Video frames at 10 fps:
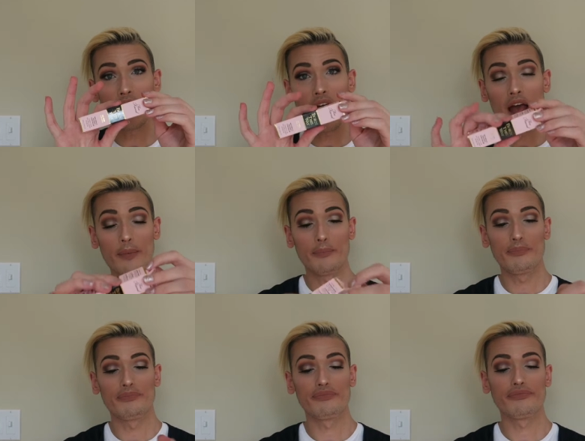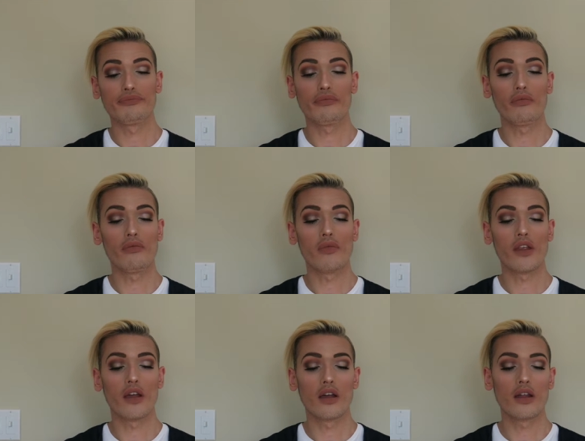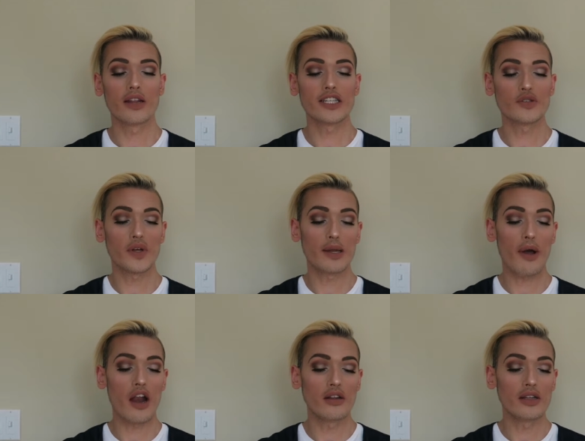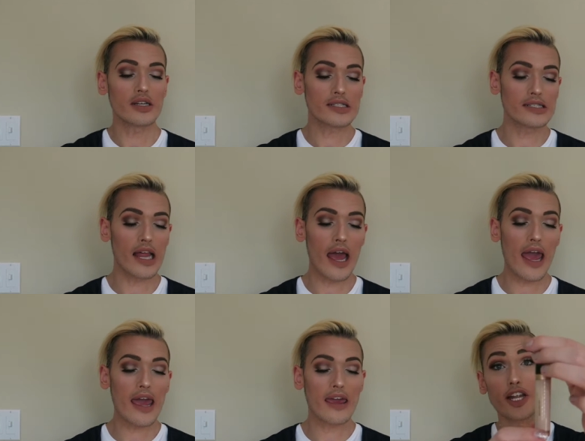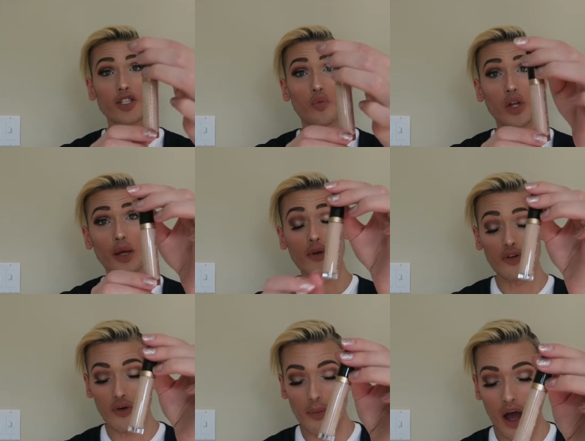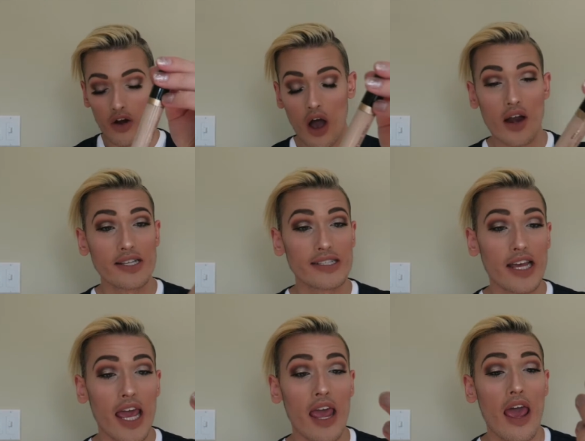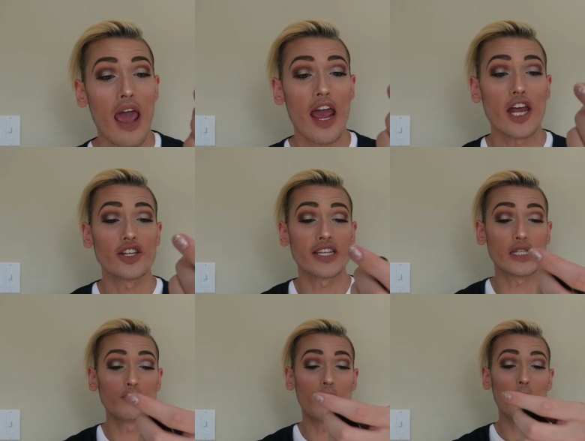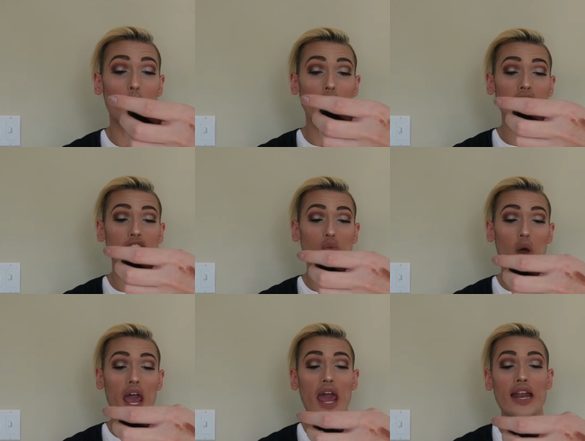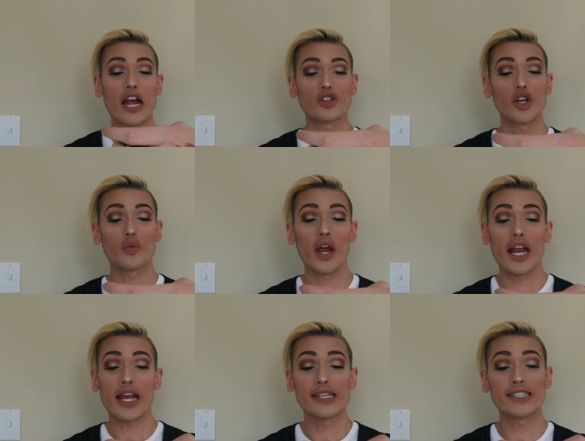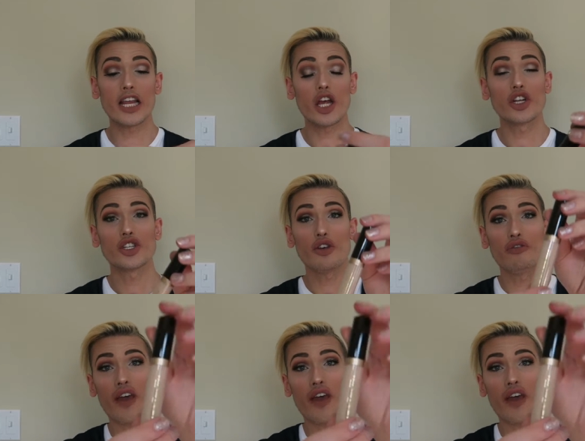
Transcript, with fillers: it up, this is what the bottle looks like. It is a really beautiful bottle, honestly. And it just says, Born This Way, Naturally Radiant Concealer, Too